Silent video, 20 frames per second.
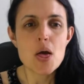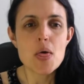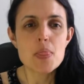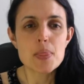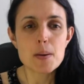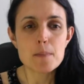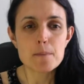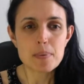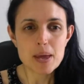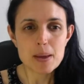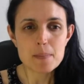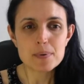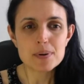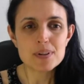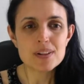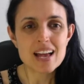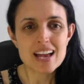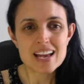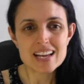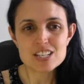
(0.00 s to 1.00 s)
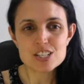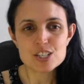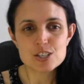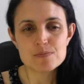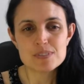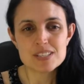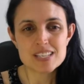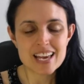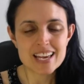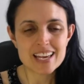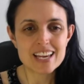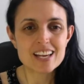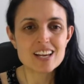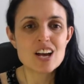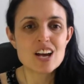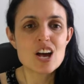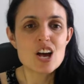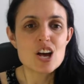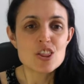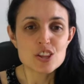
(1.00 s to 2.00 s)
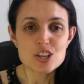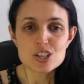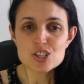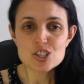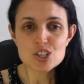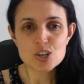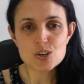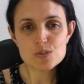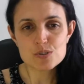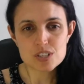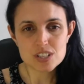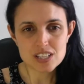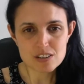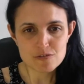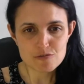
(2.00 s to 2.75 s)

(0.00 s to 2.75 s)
that people end up taking the totally